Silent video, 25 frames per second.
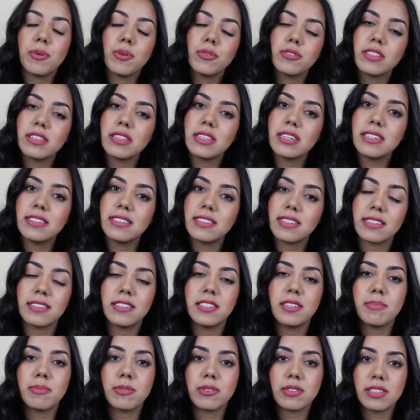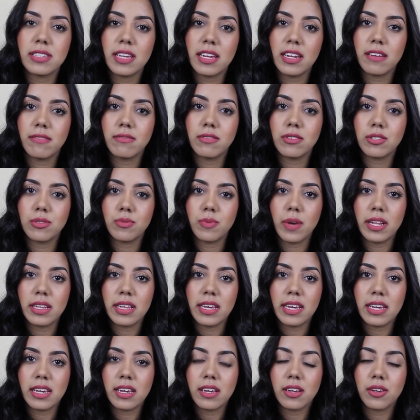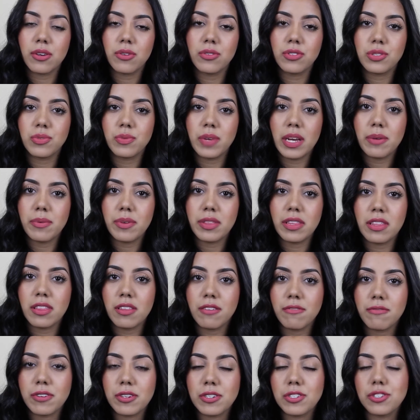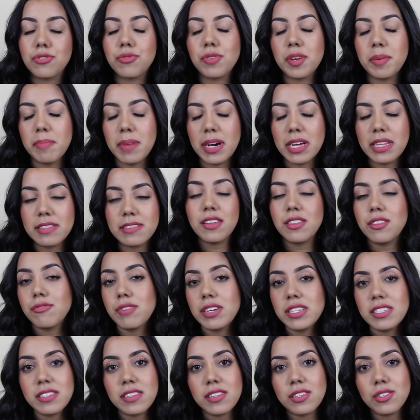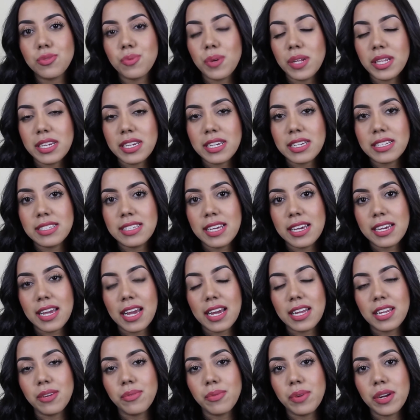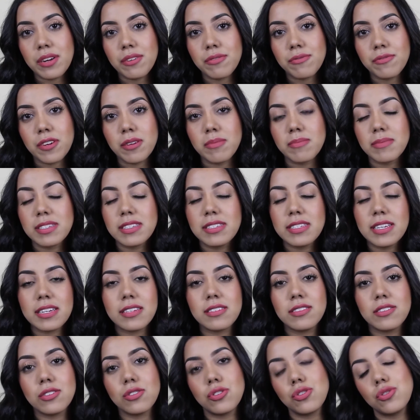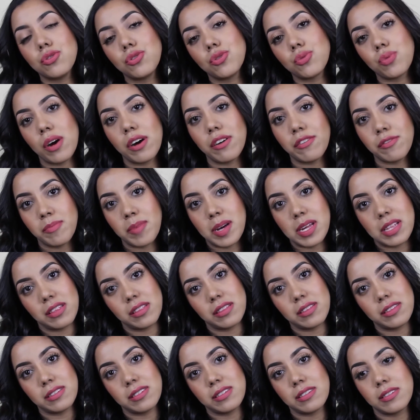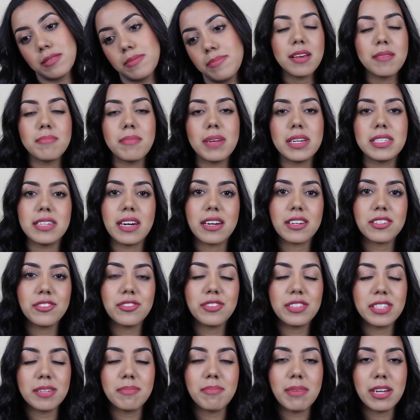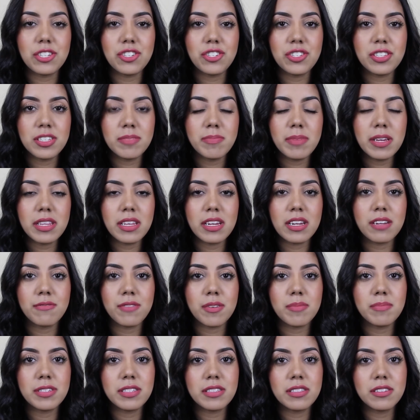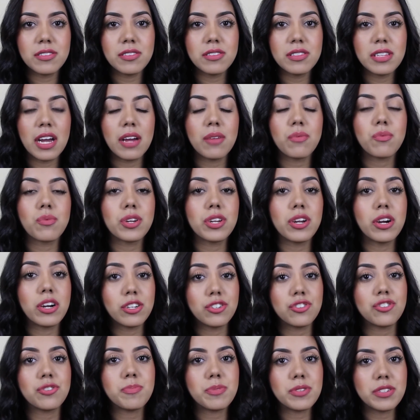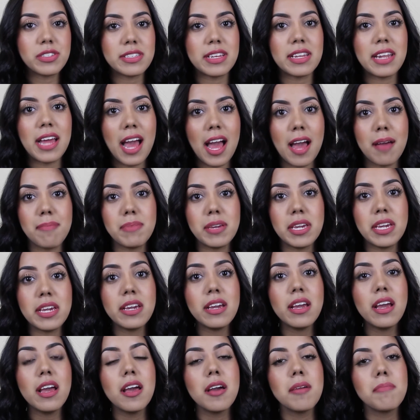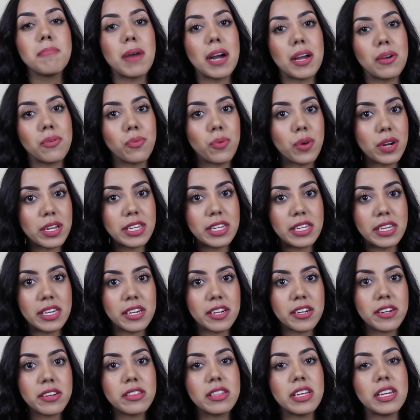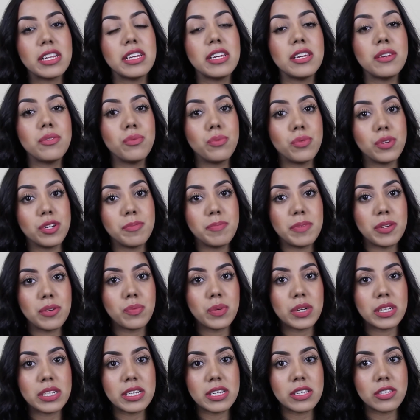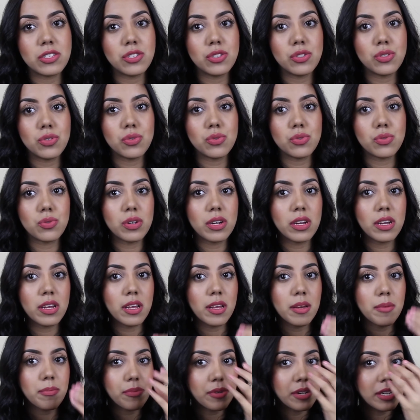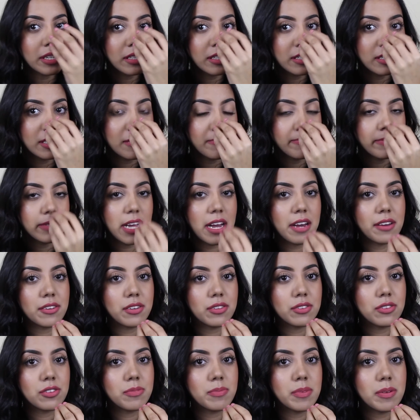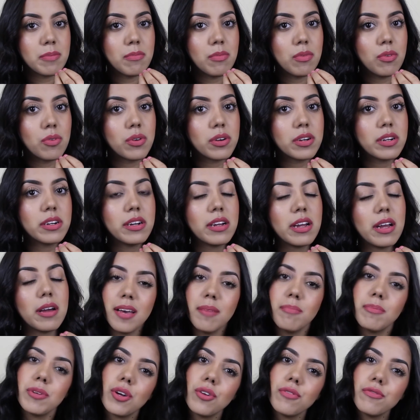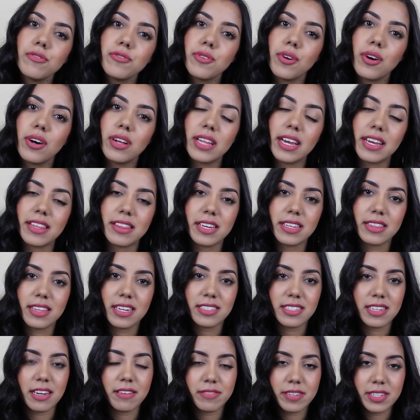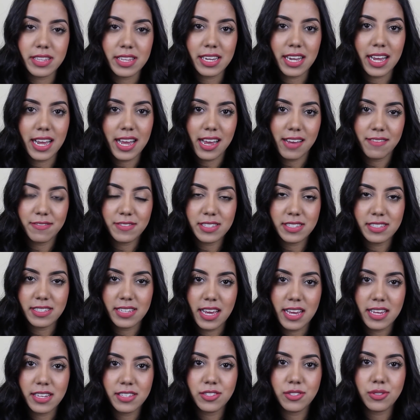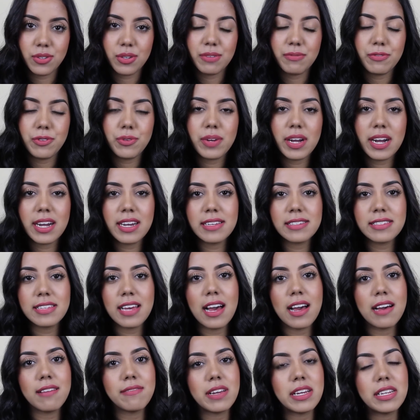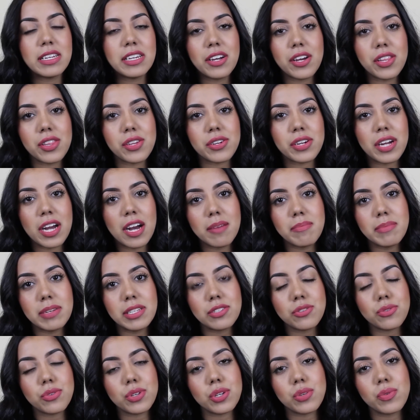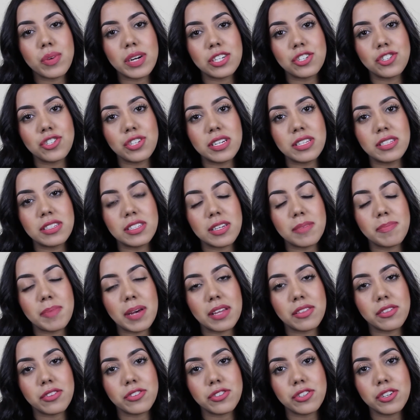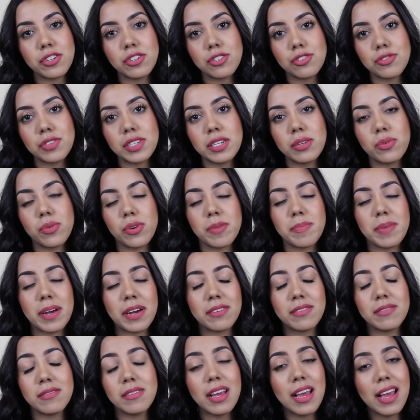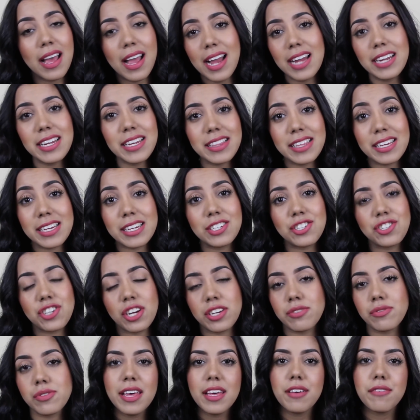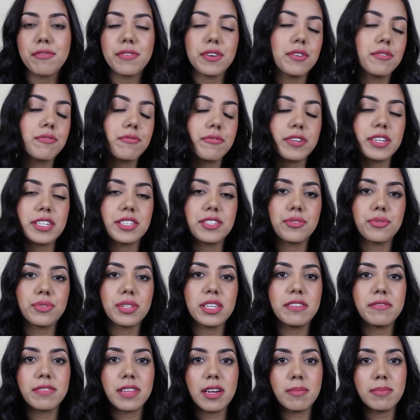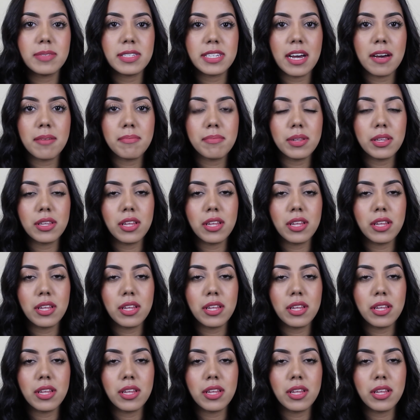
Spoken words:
Supposedly 60% of the swelling goes away within the first 3 months, and the rest of the swelling can take anywhere from 6 to 12 months. My doctor did mention to me that if I'm still not 100% happy by 1 year, that he would be willing to bring the tip down a little bit more. But overall, I think that's everything I have to say. So if you guys have any other comments or questions about the surgery or about anything in general, feel free to leave them down